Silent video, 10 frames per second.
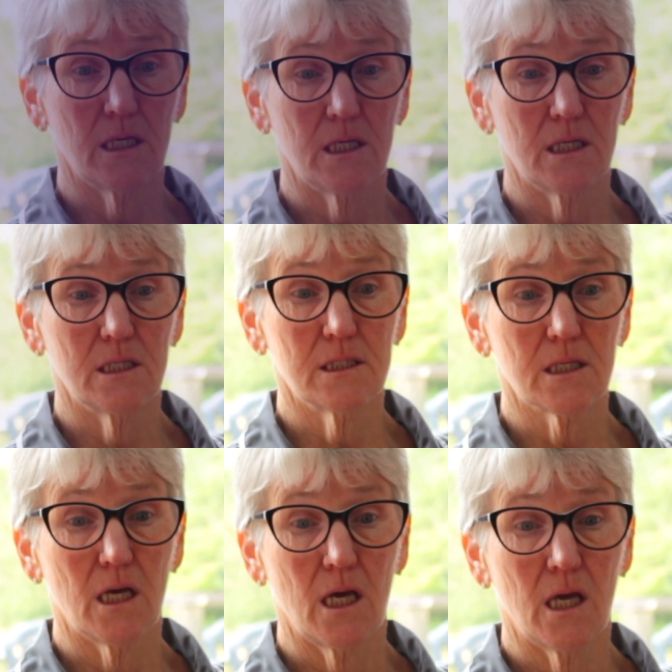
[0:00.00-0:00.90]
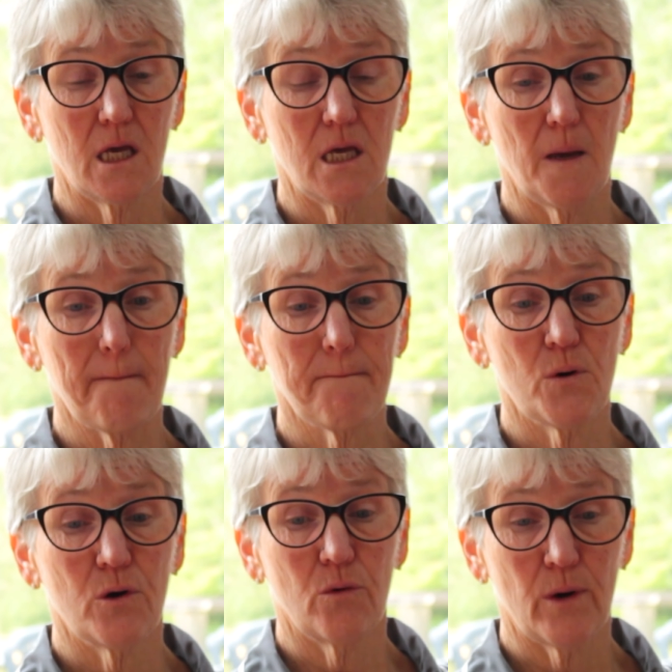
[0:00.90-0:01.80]
is a
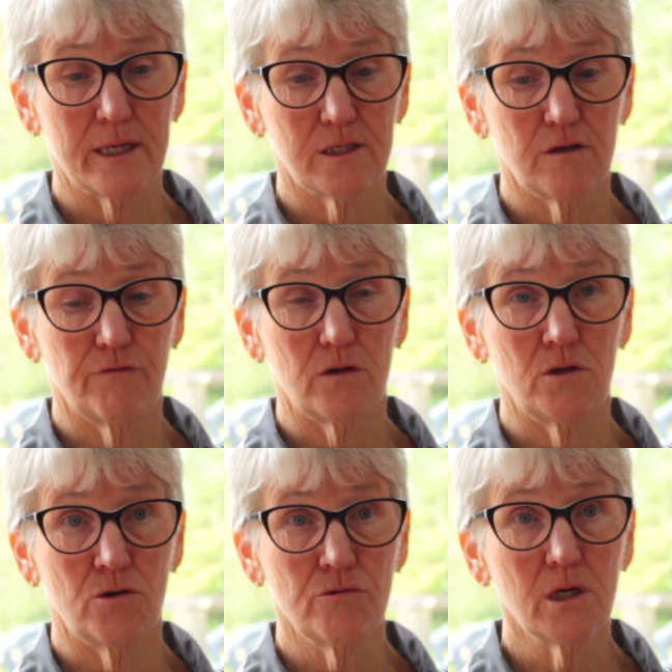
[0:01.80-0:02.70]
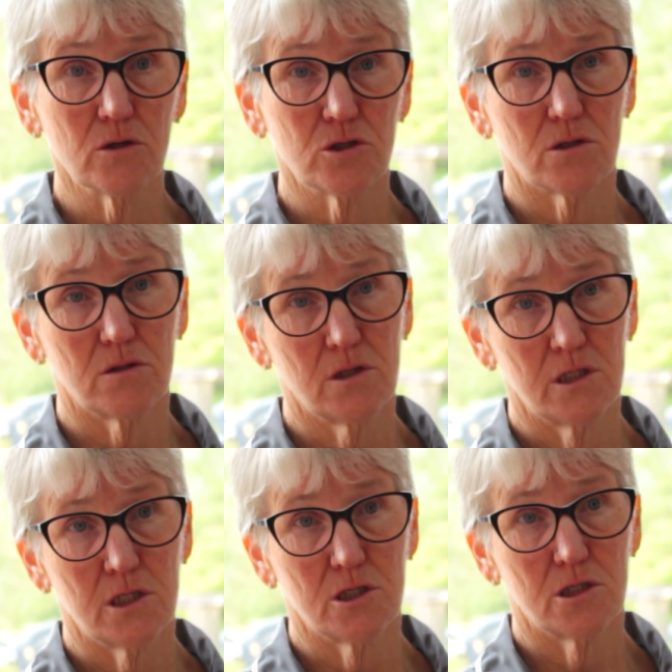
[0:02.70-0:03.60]
progressive neurological
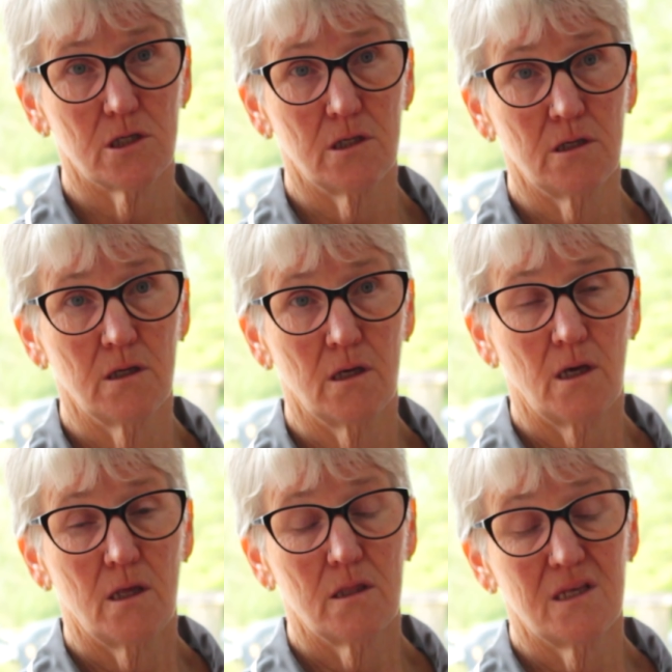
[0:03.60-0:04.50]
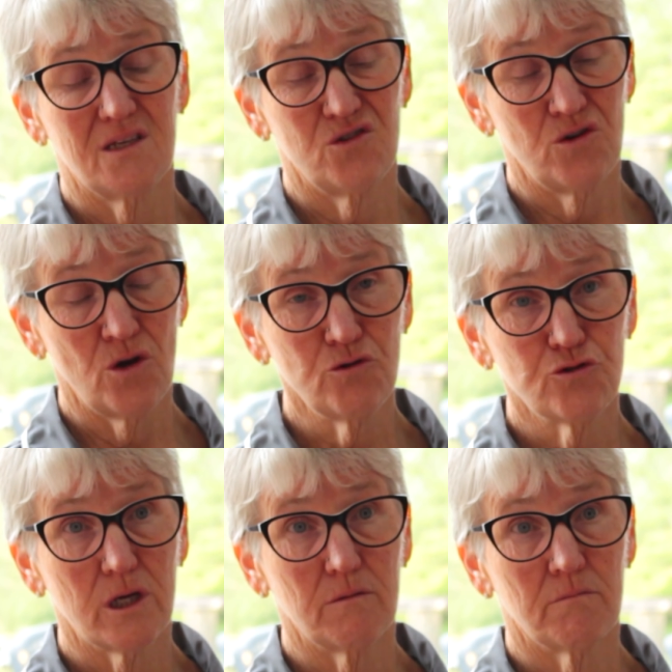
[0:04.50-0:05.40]
condition. There's no
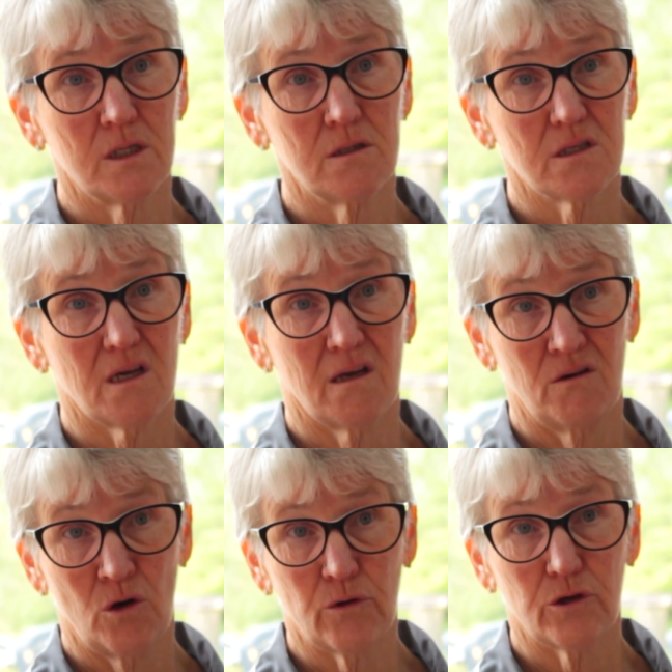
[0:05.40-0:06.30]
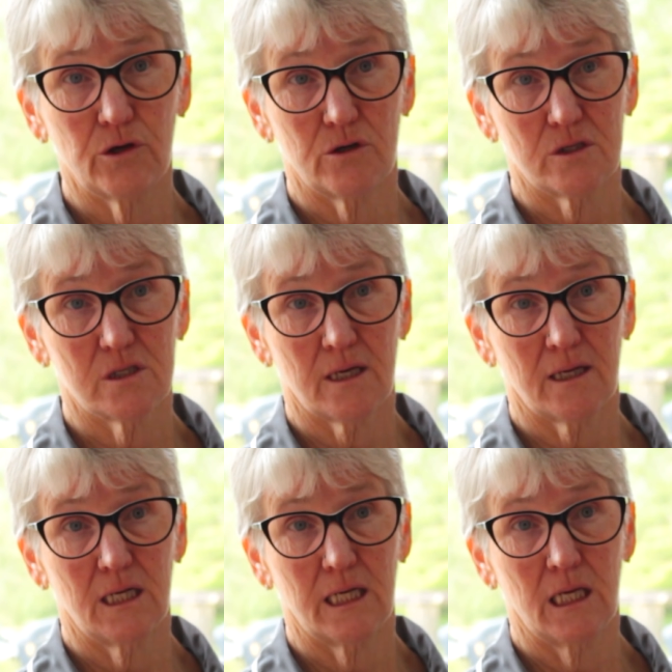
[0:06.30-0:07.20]
treatment and no cure,
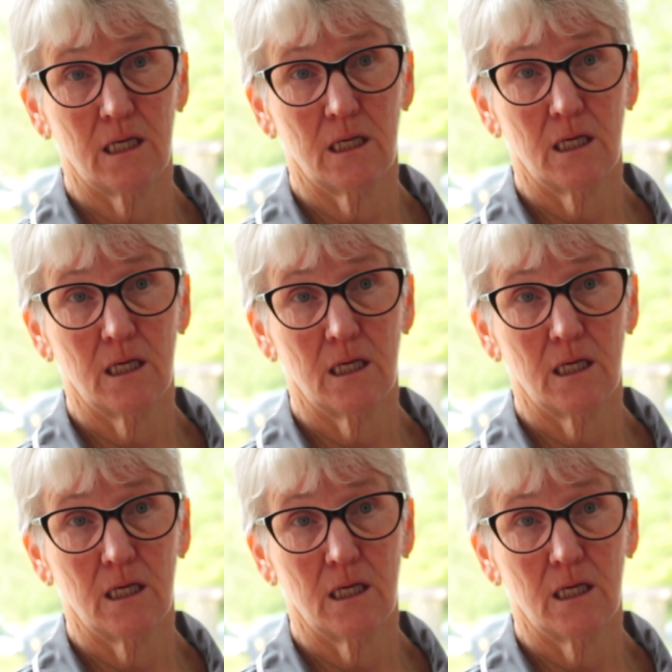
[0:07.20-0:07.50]
sadly.